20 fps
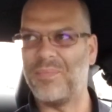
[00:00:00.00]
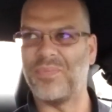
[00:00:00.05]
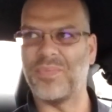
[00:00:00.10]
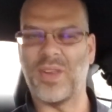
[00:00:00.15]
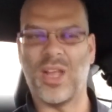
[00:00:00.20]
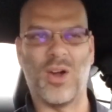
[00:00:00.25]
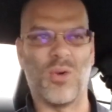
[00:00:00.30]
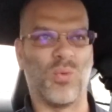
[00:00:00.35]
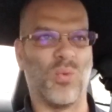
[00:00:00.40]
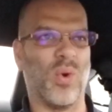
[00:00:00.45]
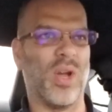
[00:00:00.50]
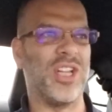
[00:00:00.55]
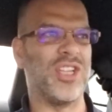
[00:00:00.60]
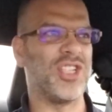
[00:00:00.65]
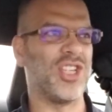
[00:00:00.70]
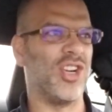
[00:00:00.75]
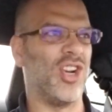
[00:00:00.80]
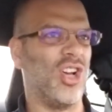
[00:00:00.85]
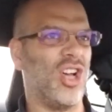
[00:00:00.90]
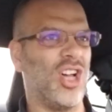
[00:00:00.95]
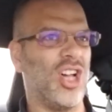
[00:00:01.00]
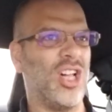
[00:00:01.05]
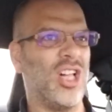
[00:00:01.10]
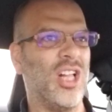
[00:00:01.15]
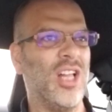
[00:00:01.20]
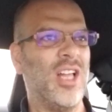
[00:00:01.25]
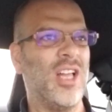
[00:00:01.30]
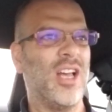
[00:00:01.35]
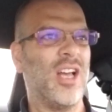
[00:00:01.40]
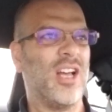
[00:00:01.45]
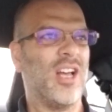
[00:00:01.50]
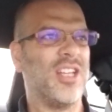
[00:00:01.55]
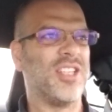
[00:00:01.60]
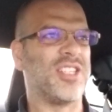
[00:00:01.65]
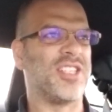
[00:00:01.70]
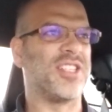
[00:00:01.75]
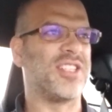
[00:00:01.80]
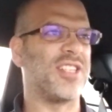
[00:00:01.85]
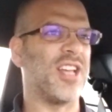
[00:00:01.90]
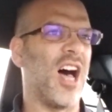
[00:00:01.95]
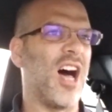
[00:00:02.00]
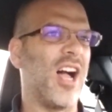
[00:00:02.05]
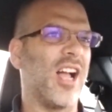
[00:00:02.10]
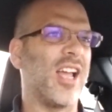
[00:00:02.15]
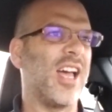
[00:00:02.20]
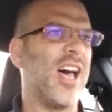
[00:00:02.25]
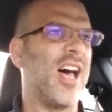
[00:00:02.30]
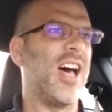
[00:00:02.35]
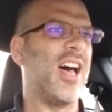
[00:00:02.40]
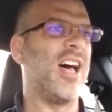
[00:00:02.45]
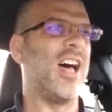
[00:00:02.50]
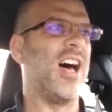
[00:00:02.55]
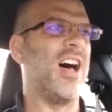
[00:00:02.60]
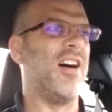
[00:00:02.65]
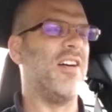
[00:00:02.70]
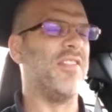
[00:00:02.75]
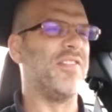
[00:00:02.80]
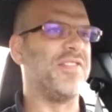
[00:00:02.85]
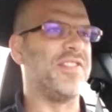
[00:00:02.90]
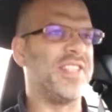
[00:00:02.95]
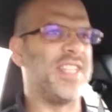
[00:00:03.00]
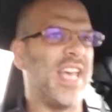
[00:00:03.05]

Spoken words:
original saga of